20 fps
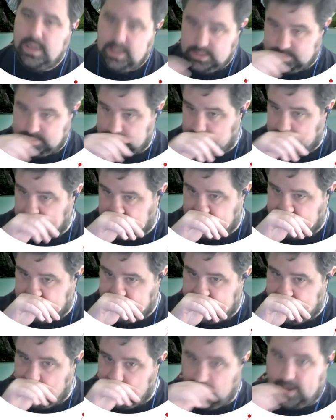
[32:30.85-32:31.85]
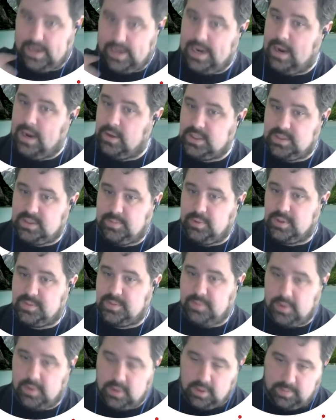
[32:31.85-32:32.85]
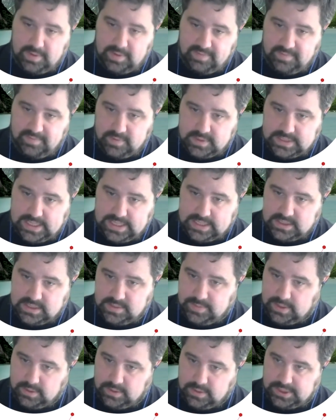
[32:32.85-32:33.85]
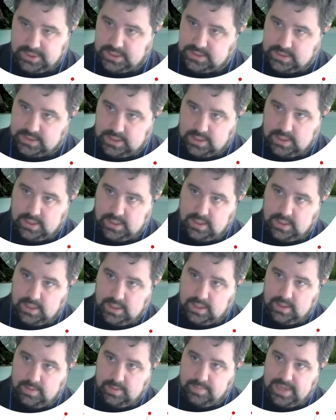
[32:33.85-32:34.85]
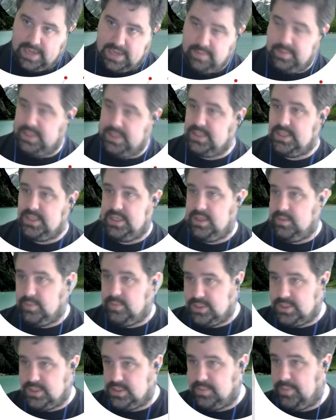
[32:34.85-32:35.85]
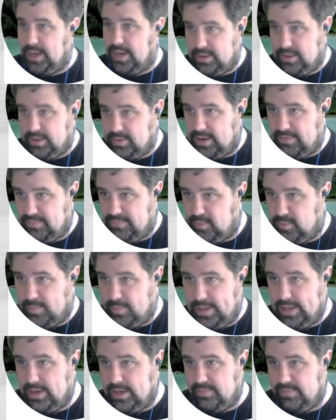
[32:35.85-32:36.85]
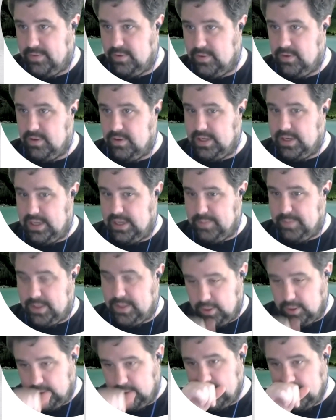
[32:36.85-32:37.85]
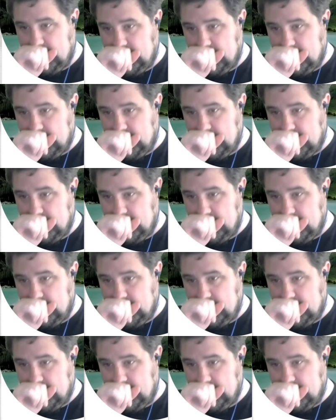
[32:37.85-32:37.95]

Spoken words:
So right now it supports protocol buffers, XML, JSON, NBT, which is a Minecraft format if you're a gaming nerd.